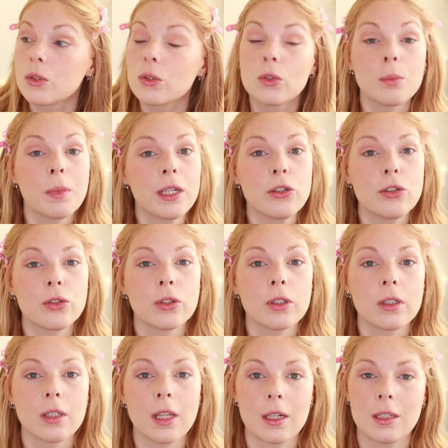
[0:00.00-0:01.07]
to make sure
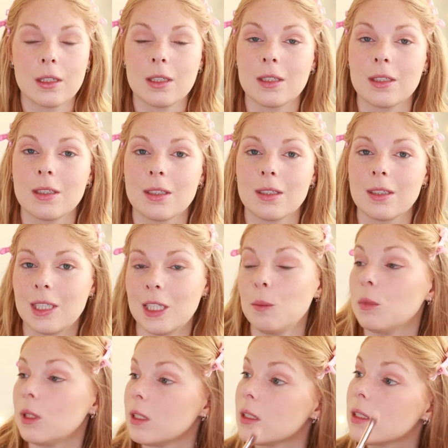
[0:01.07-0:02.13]
that it is
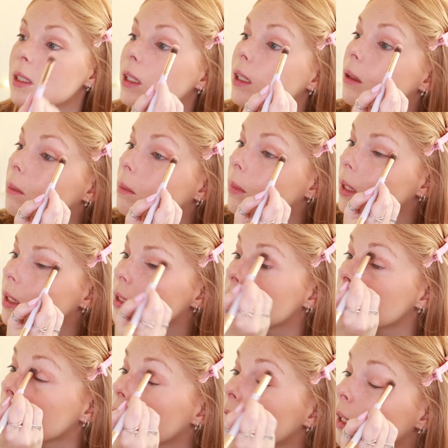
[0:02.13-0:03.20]
seamless in my
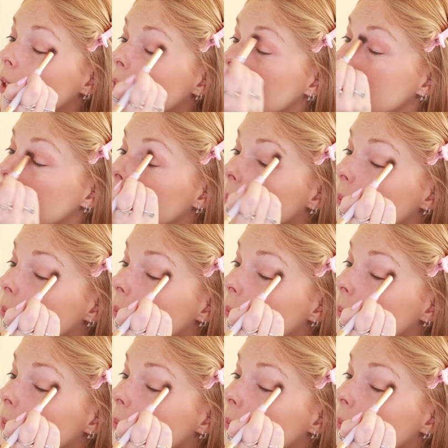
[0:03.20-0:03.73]
skin.